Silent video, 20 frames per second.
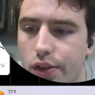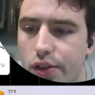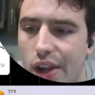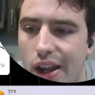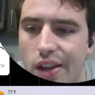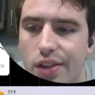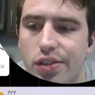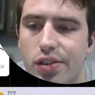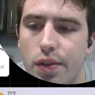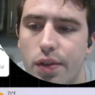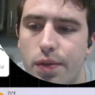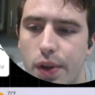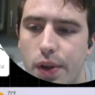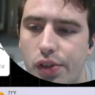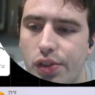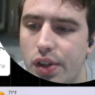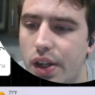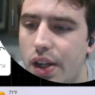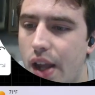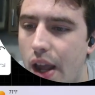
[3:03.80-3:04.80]
and
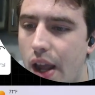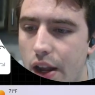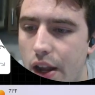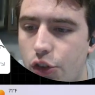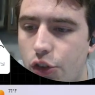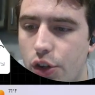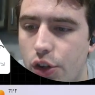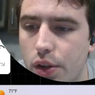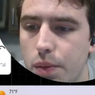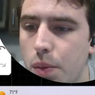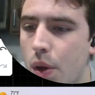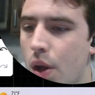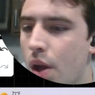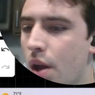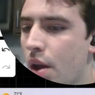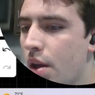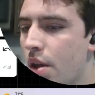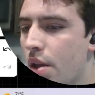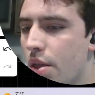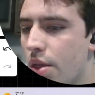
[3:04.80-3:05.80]
sophistication
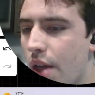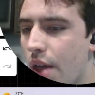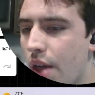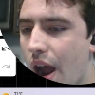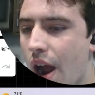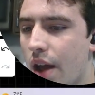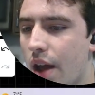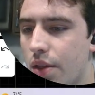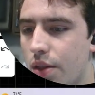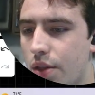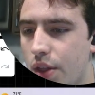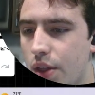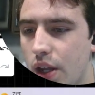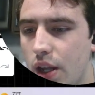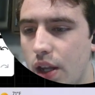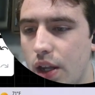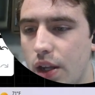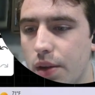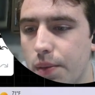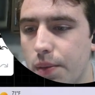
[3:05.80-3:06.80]
that
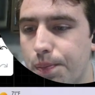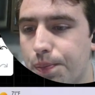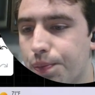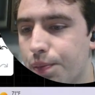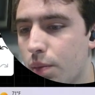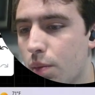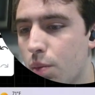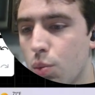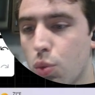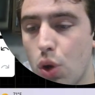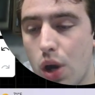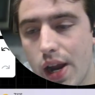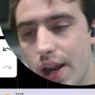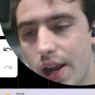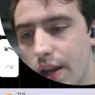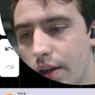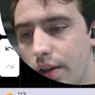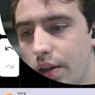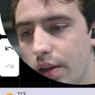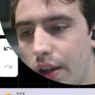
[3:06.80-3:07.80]
the
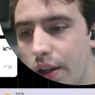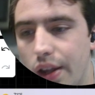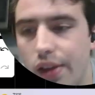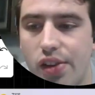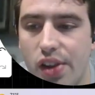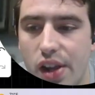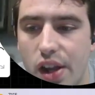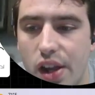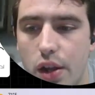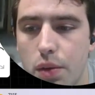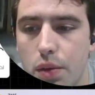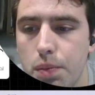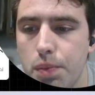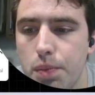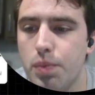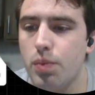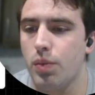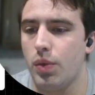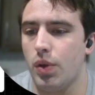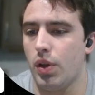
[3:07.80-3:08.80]
brand is in.
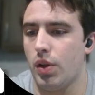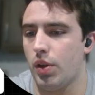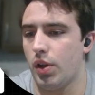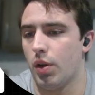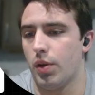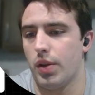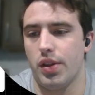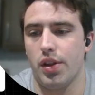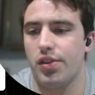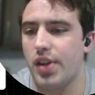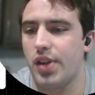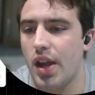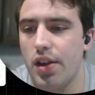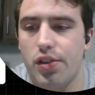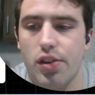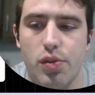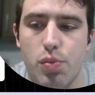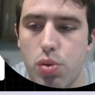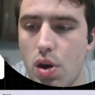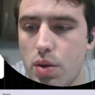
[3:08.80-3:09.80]
In this
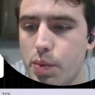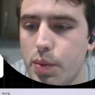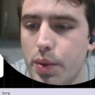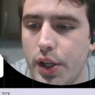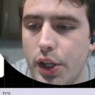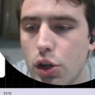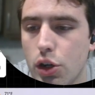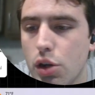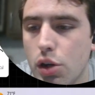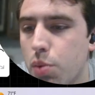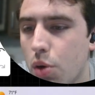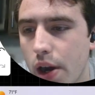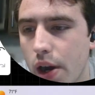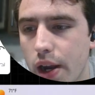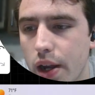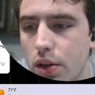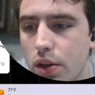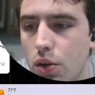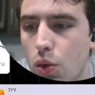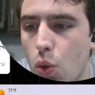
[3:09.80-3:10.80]
case, it's probably your
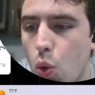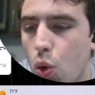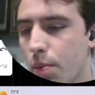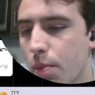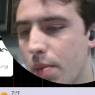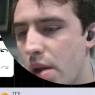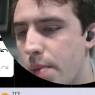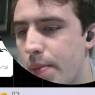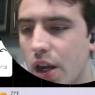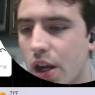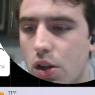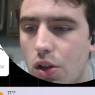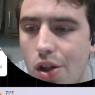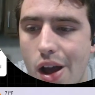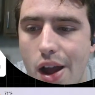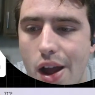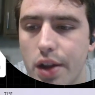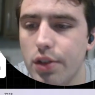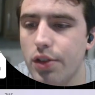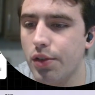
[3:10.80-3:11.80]
brand or maybe a
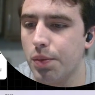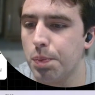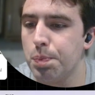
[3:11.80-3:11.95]
client's.